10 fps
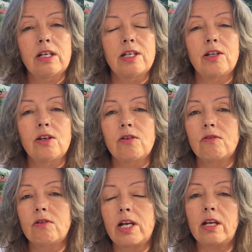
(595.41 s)
you
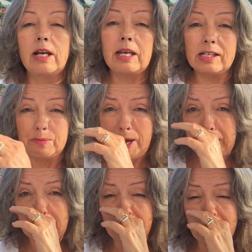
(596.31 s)
know, I, I, guess
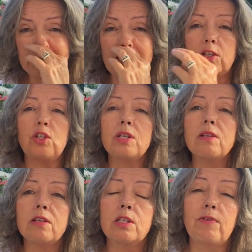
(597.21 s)
my message to
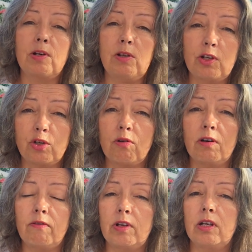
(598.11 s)
this fairly short
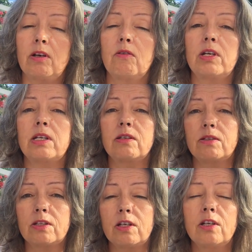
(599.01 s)
video is